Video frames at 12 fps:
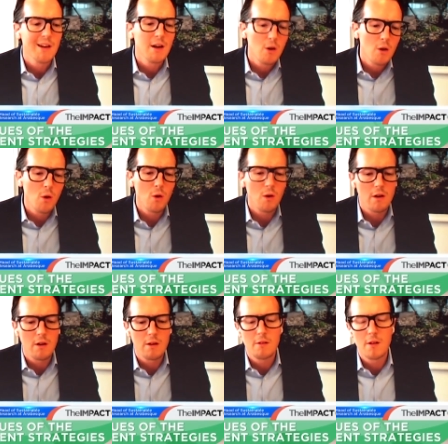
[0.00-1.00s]
or
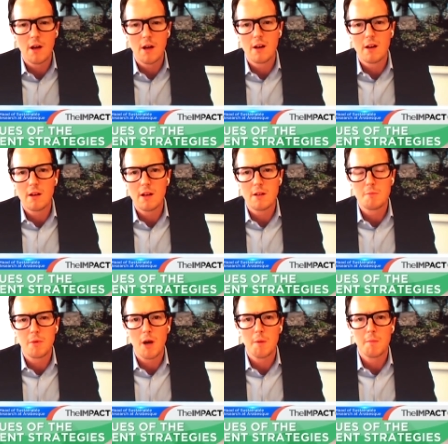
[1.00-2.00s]
it's
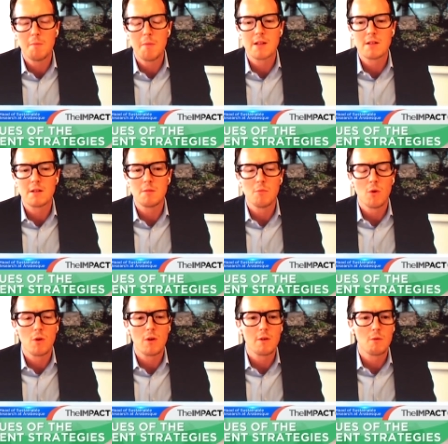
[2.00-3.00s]
probably best and
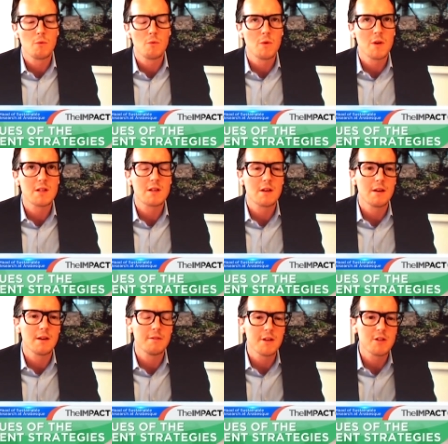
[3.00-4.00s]
more risk
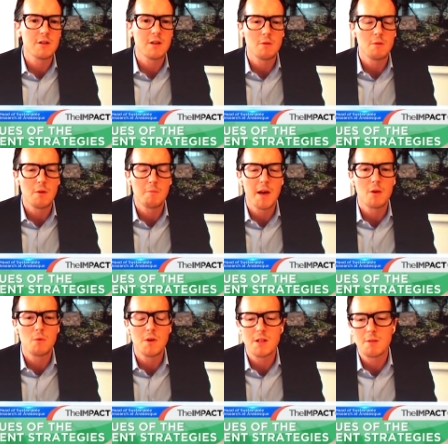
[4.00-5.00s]
efficient and a better
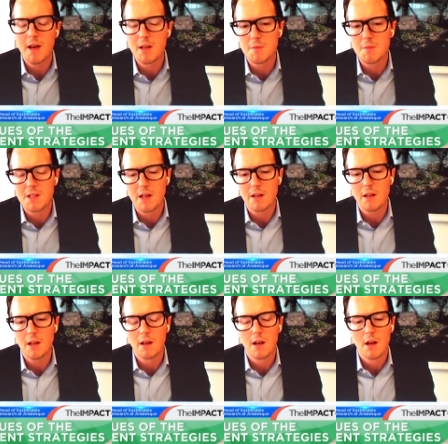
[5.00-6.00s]
risk management technique
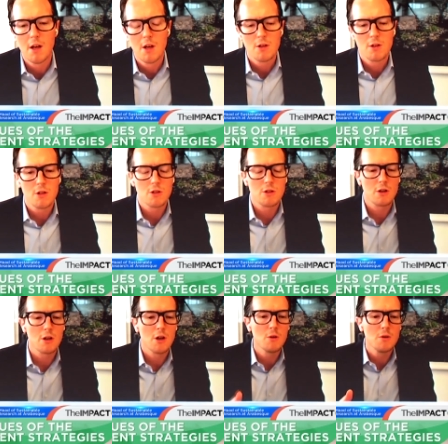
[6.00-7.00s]
to
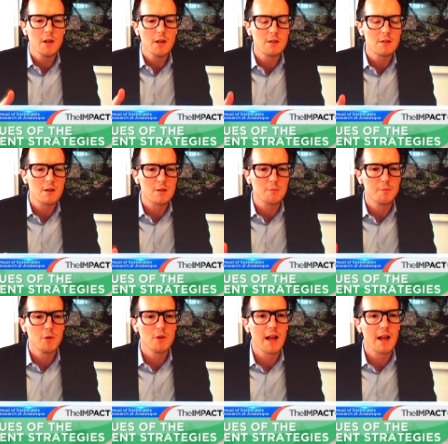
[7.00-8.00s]
slowly start to
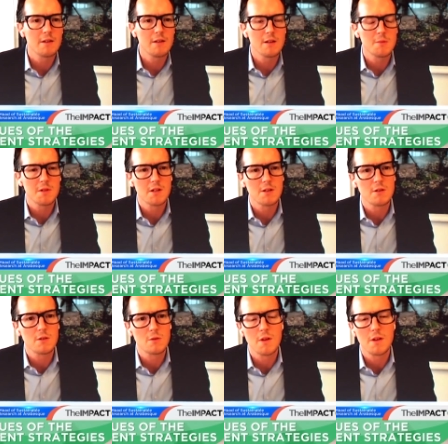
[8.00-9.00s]
pull out of these
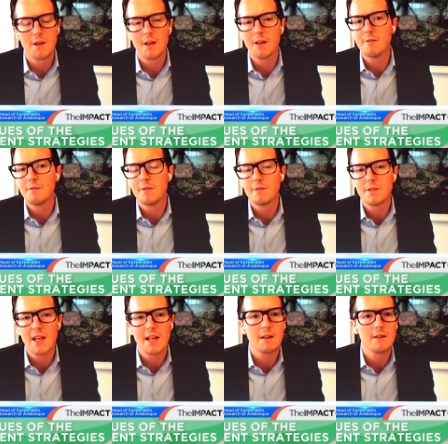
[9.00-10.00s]
positions with a
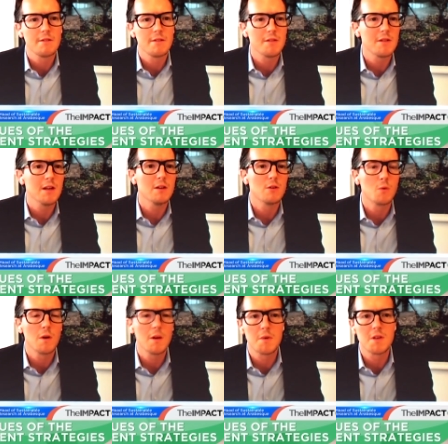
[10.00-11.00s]
10, 15,
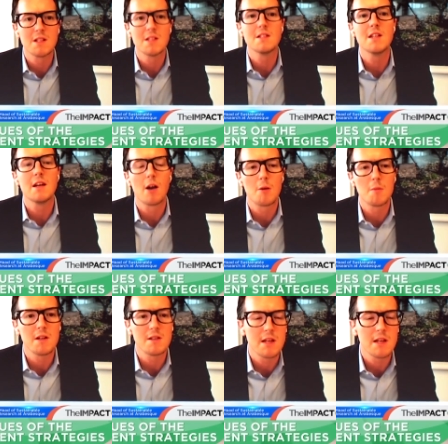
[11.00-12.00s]
20%
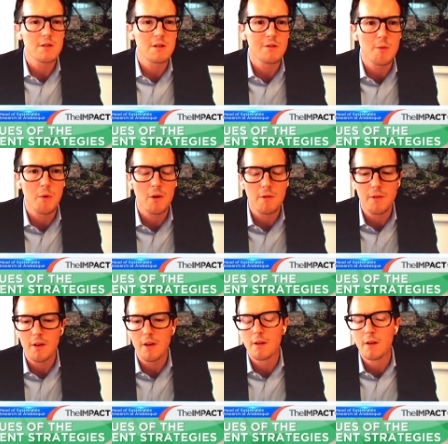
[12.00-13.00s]
decarbonization of the
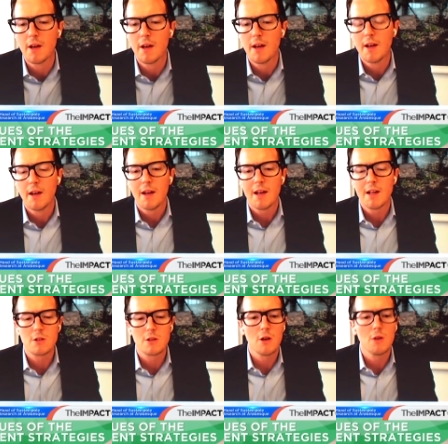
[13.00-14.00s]
portfolio, and
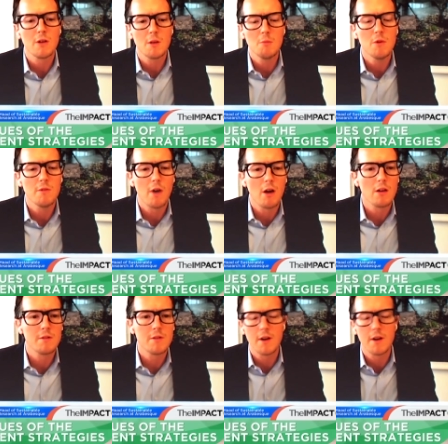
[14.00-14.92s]
slowly move all of your